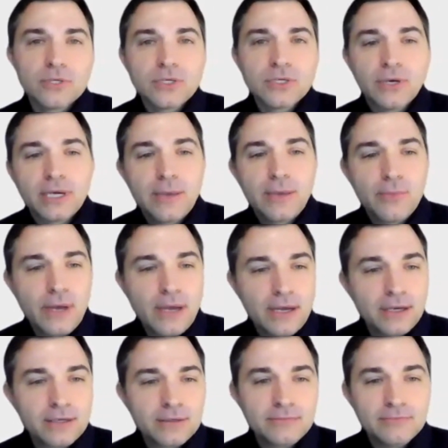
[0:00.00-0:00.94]
So I came
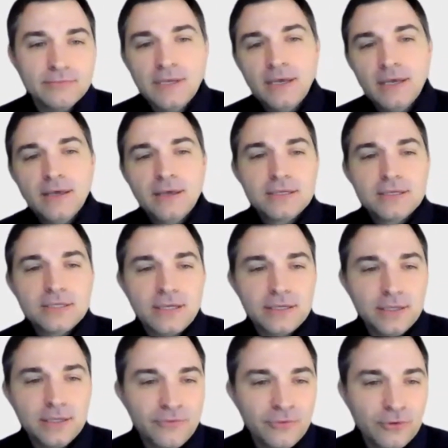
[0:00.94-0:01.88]
back,
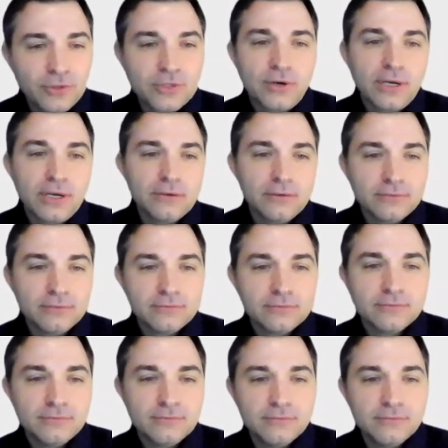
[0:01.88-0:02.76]
signed up for a trial,